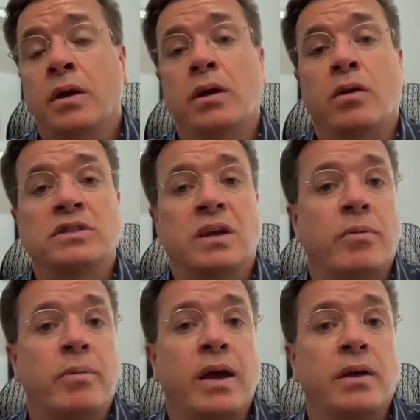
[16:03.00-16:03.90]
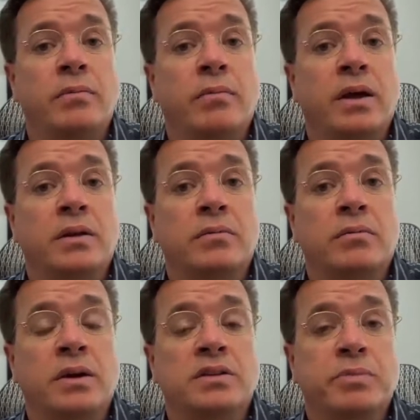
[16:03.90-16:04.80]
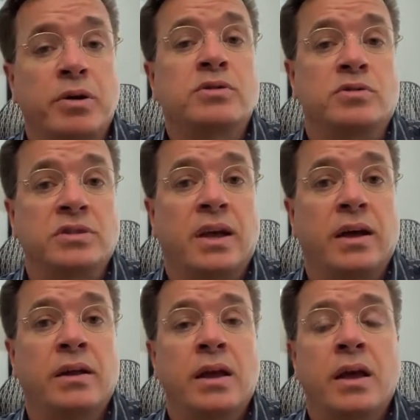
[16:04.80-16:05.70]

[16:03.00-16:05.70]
some of my spiritual side?